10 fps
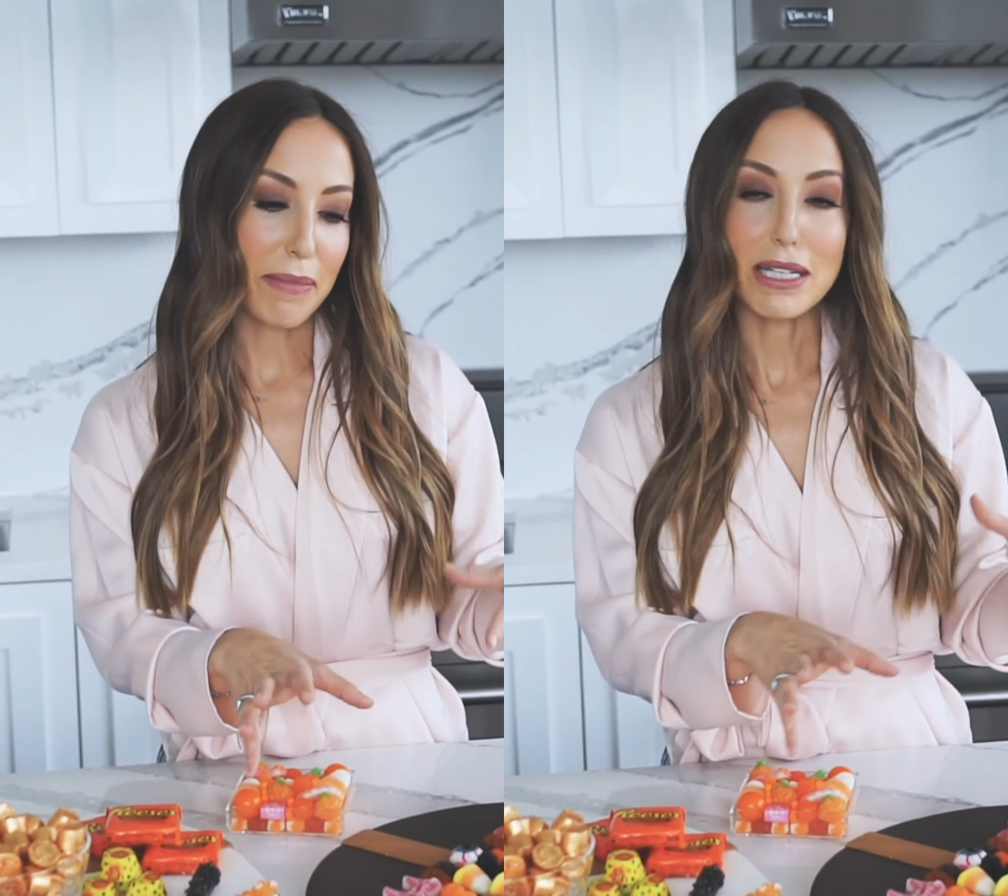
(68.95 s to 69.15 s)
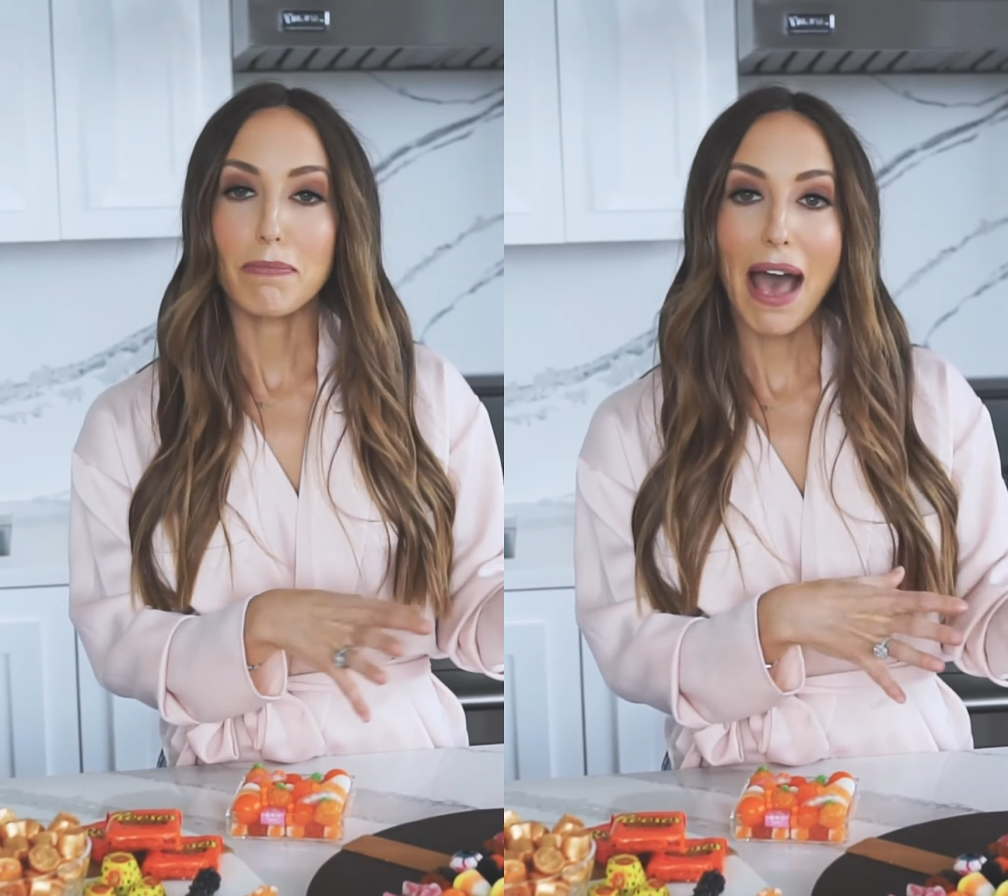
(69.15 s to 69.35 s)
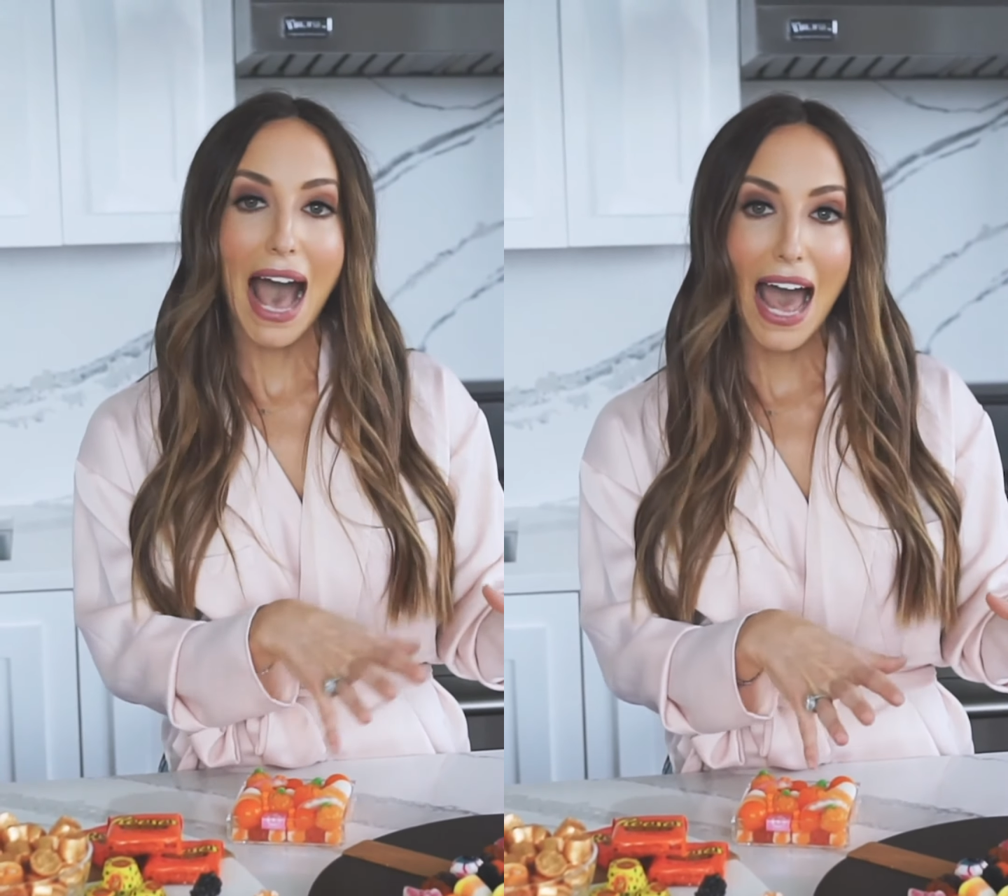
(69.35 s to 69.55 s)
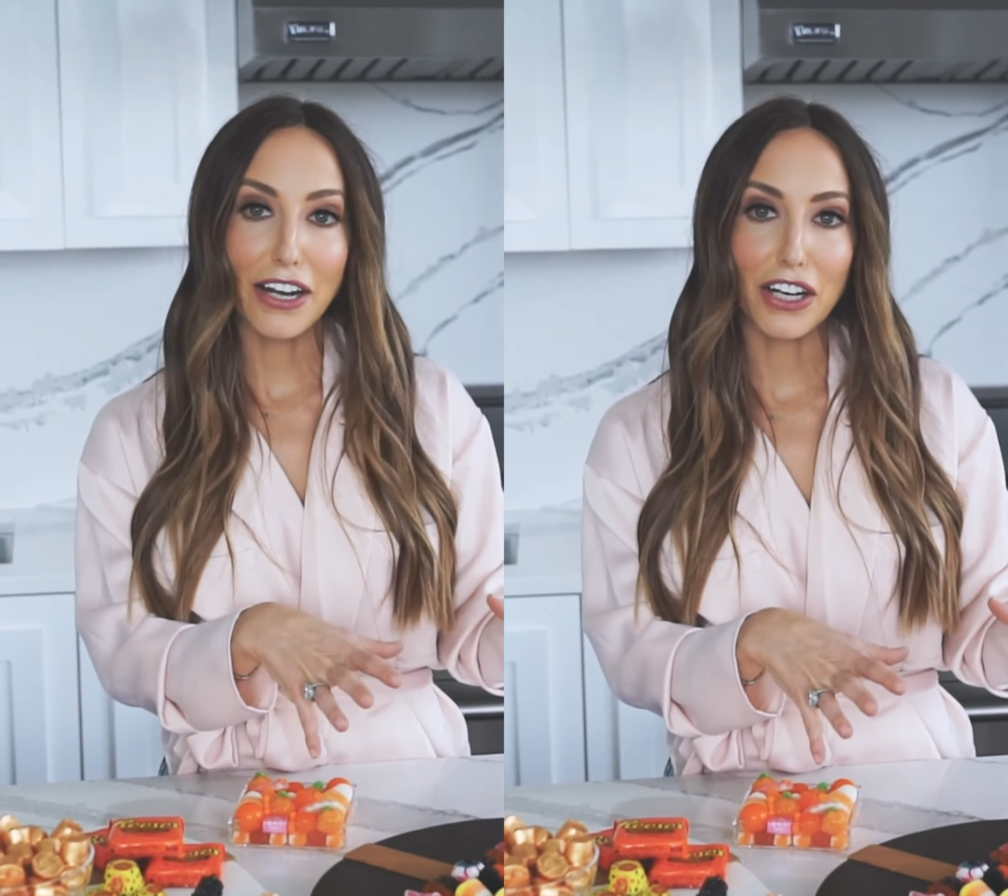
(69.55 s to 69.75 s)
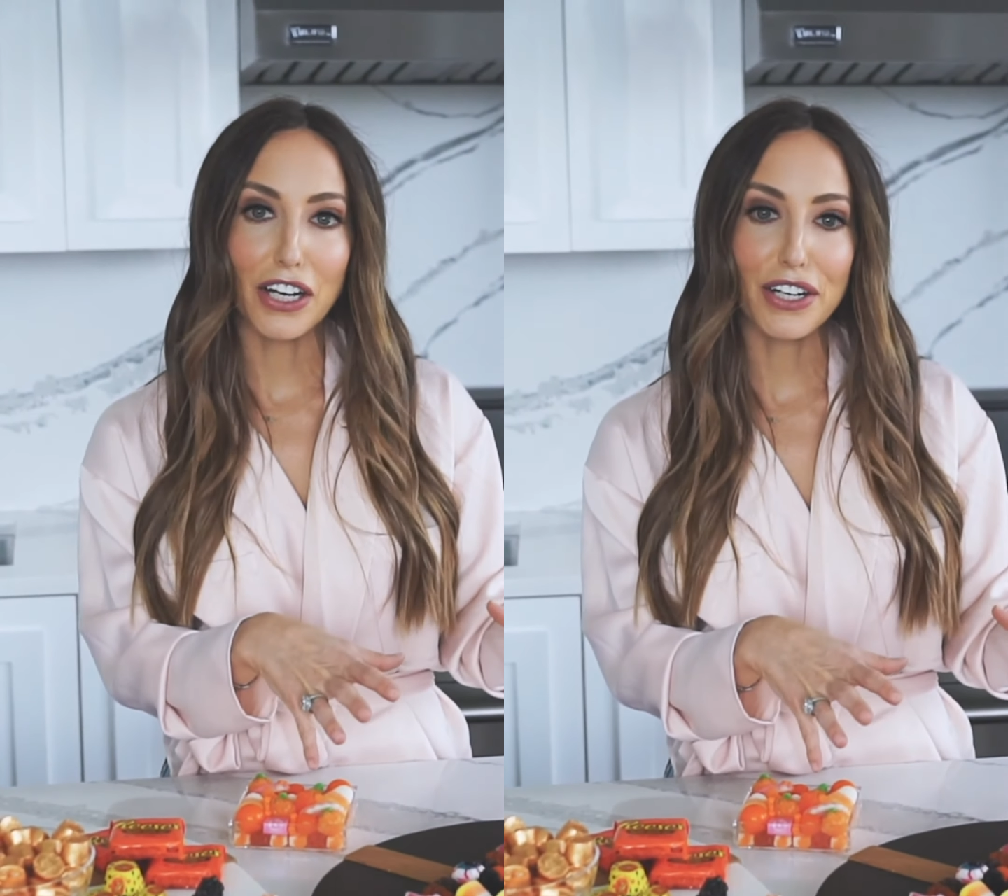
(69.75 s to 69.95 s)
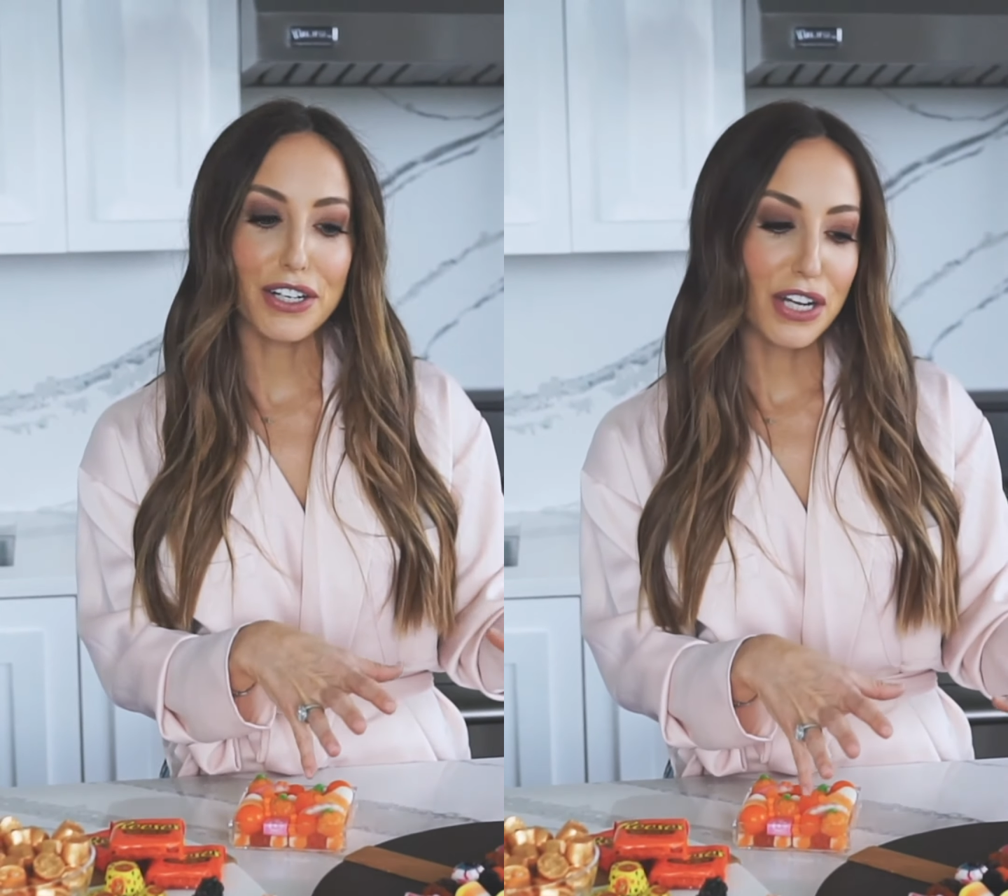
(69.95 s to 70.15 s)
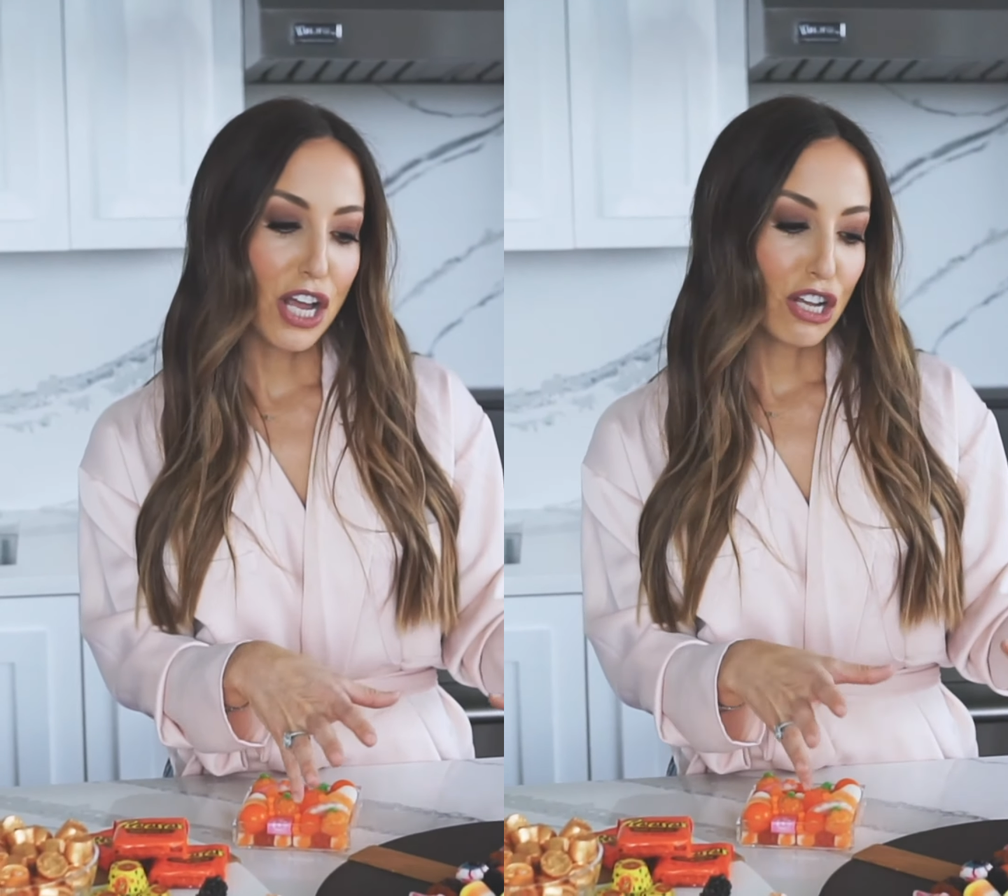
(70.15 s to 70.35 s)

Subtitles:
it's patterned,